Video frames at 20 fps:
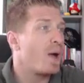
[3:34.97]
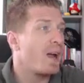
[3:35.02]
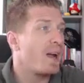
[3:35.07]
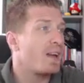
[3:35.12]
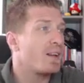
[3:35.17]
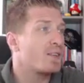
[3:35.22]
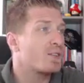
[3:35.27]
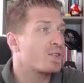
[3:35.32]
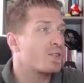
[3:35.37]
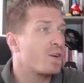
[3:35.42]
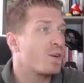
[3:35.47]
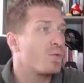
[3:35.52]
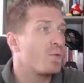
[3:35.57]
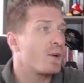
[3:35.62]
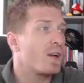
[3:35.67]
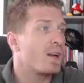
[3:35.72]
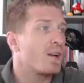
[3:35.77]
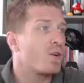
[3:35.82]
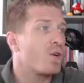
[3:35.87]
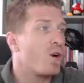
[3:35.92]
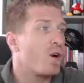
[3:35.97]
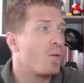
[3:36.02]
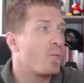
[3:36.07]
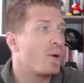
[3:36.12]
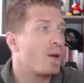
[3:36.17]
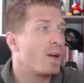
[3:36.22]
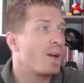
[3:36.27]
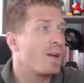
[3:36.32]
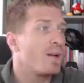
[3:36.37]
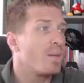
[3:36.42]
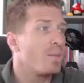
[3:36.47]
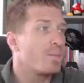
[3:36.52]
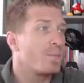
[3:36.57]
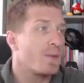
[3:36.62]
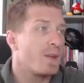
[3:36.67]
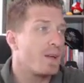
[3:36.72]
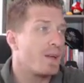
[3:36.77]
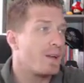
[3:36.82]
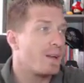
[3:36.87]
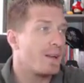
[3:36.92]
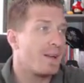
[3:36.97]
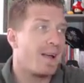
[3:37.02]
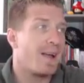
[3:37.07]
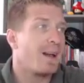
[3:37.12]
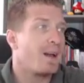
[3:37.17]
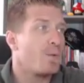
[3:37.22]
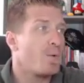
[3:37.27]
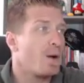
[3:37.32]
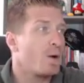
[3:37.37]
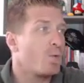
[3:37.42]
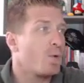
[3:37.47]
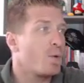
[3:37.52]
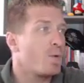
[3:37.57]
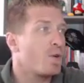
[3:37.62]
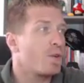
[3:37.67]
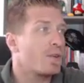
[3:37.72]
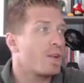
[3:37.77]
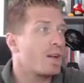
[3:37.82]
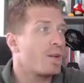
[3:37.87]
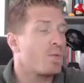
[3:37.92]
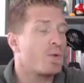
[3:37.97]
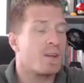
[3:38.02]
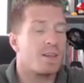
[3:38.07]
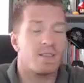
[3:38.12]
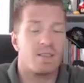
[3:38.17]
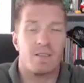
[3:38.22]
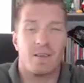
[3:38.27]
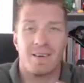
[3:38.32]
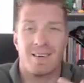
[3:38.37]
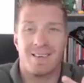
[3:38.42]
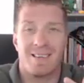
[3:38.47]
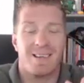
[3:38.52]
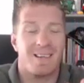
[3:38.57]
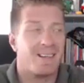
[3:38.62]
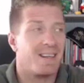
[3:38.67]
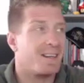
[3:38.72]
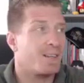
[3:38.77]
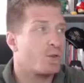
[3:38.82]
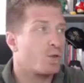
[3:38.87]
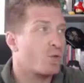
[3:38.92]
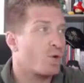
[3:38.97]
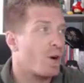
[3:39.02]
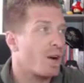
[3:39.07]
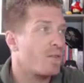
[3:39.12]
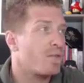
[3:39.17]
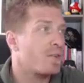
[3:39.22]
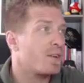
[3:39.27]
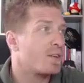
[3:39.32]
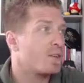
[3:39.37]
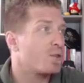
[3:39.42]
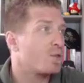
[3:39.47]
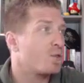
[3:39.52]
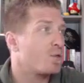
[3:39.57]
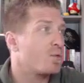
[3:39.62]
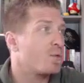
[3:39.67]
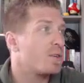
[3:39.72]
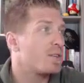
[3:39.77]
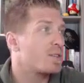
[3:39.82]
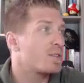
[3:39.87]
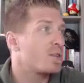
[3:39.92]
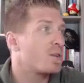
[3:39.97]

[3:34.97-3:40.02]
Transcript: page. So we can copy anyone we want, and we can start sending traffic to it.